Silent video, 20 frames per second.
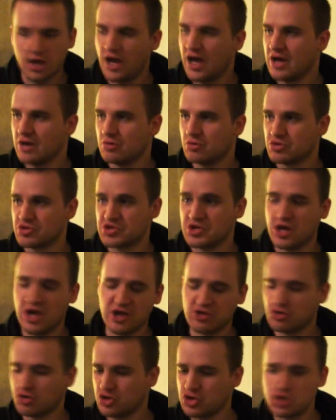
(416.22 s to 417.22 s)
I was
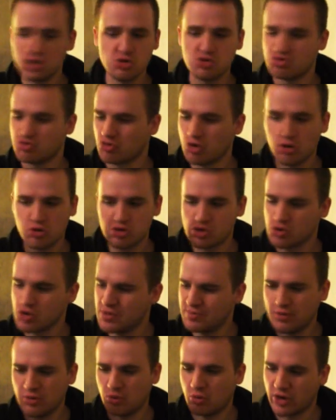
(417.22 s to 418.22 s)
I took a huge road
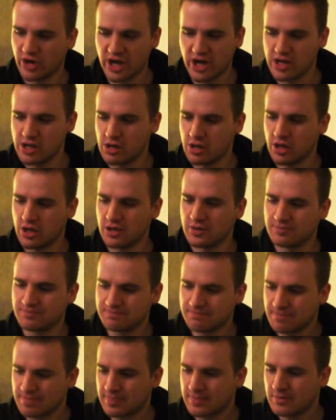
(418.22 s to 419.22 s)
trip when I uh,
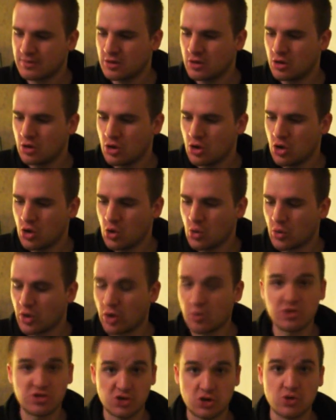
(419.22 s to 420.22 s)

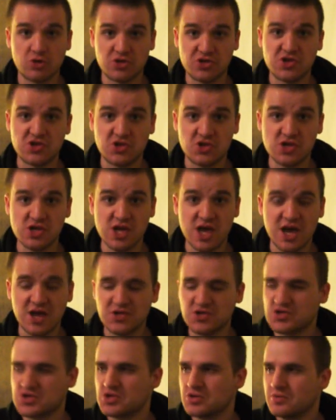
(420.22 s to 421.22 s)
when I went to go see
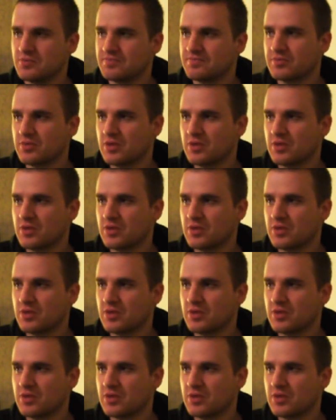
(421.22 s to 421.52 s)
CS.